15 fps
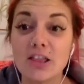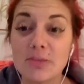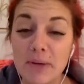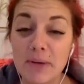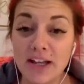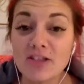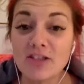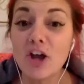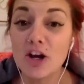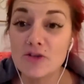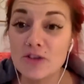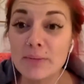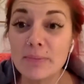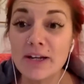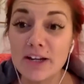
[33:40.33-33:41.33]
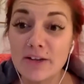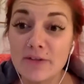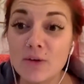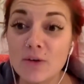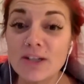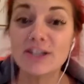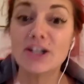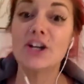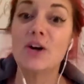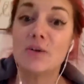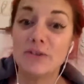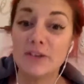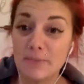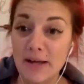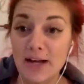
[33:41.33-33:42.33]
Be- laundry being folded could go
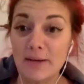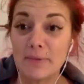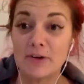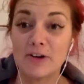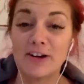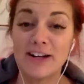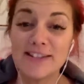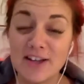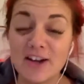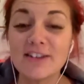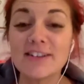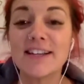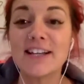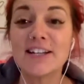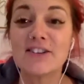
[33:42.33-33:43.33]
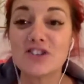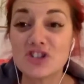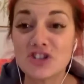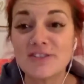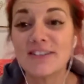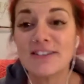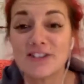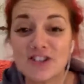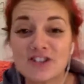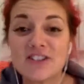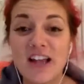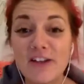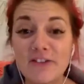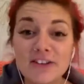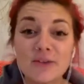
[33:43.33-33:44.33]
on the back burner. As long as that mm. sh-
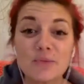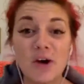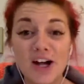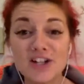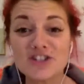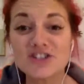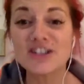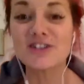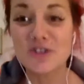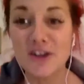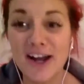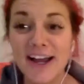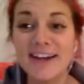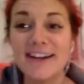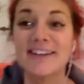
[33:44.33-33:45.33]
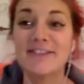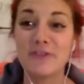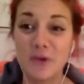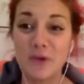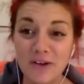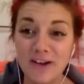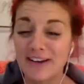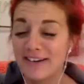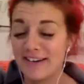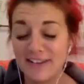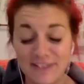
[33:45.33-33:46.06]
stuff is washed and dried and full, uh,